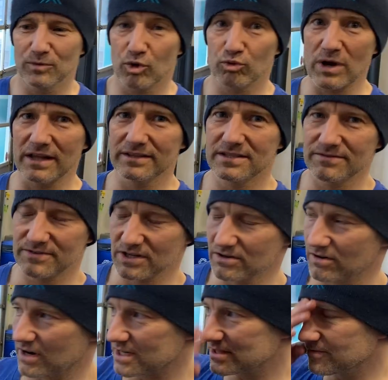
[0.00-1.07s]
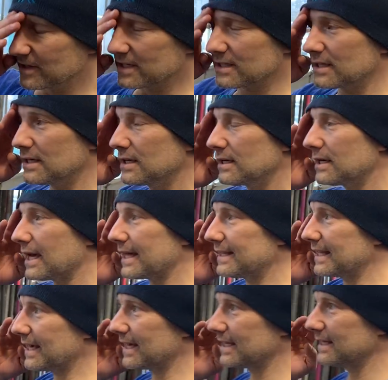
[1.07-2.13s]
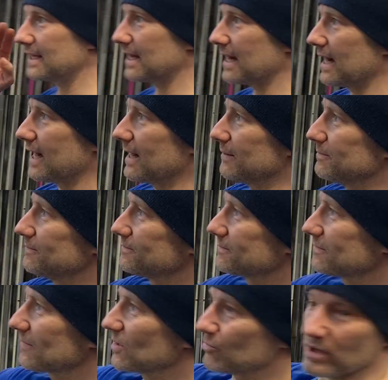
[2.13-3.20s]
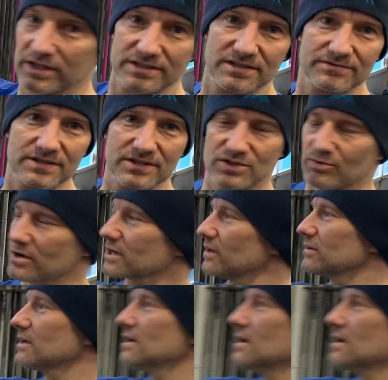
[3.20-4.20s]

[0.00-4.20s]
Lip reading: relative to CrossFit and then relative to this workout.